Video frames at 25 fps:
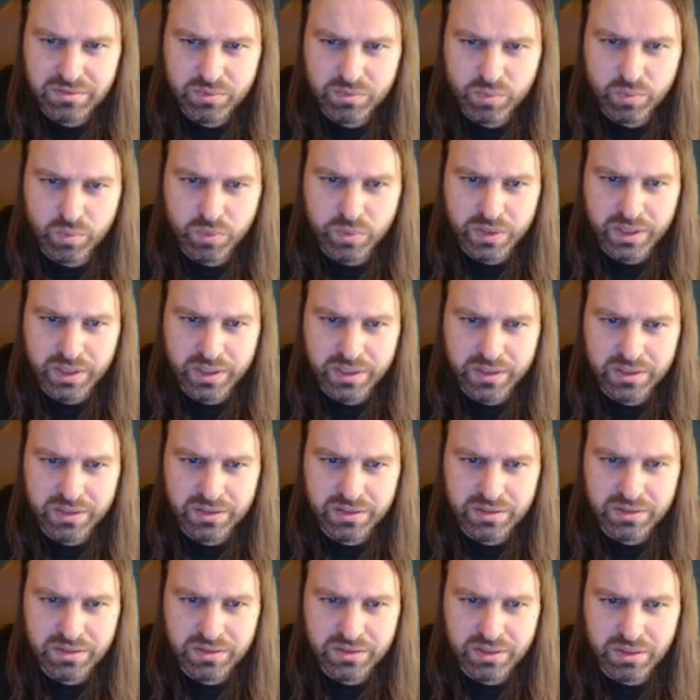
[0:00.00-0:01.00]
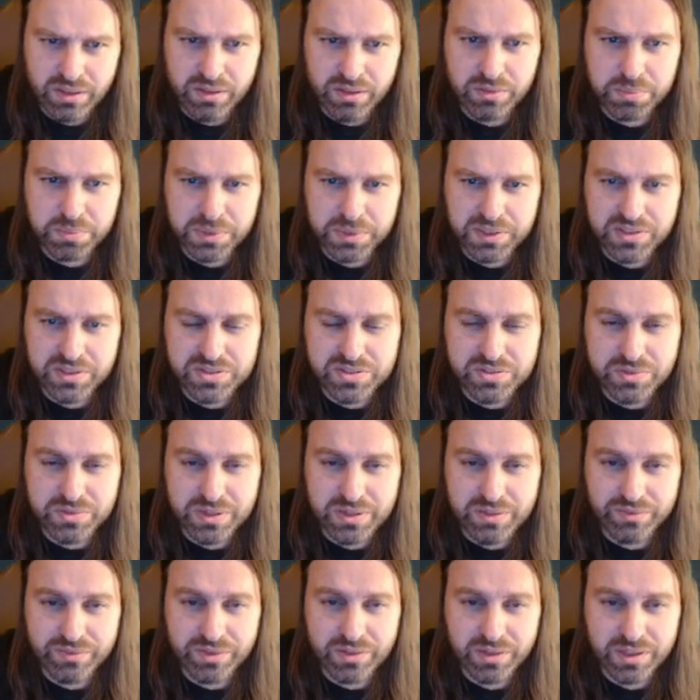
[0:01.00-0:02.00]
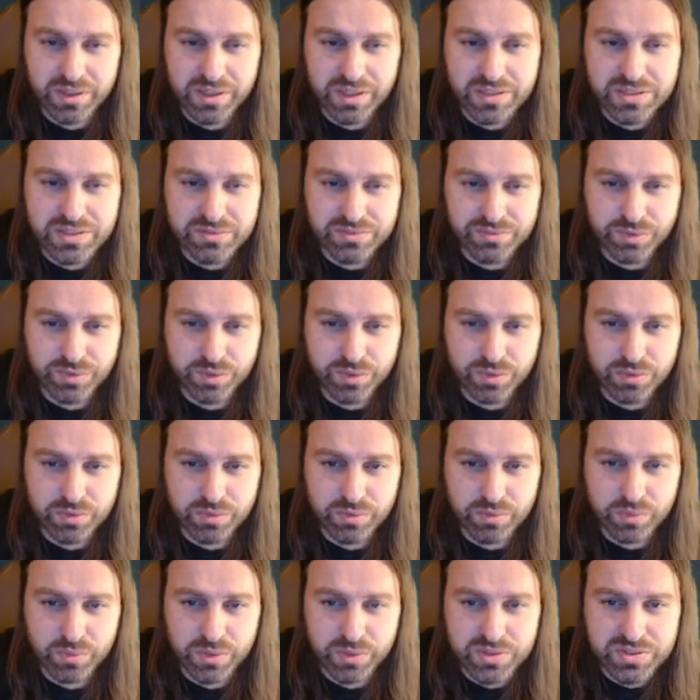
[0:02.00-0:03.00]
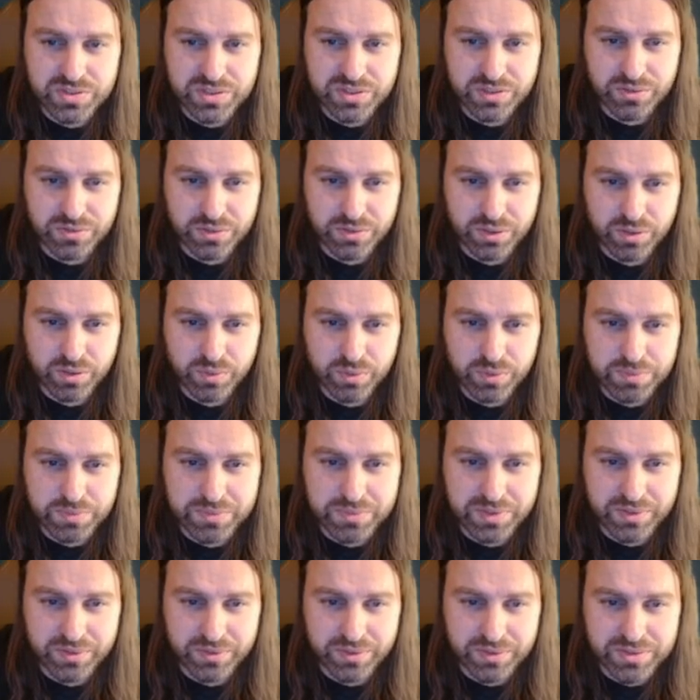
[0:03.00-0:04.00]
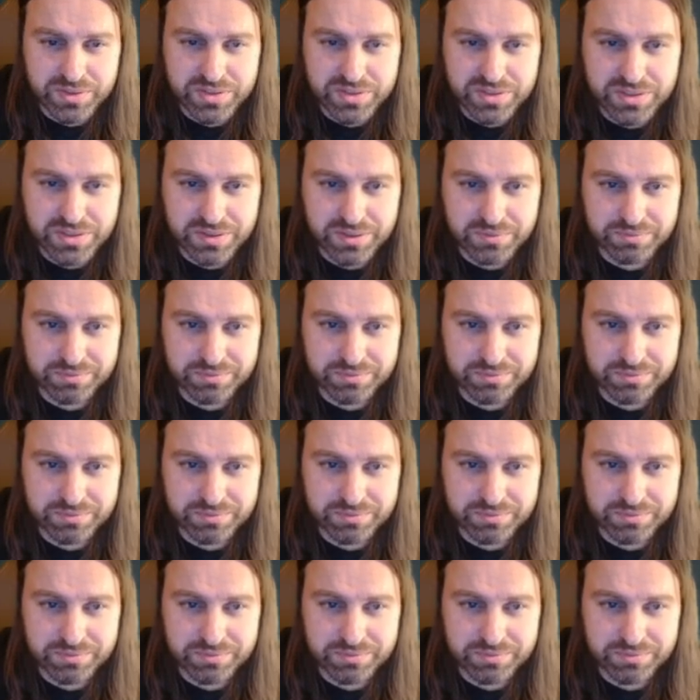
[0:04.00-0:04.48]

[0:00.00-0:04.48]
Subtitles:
Why? Oh, because you have all kinds of ones that are equipped here, I see.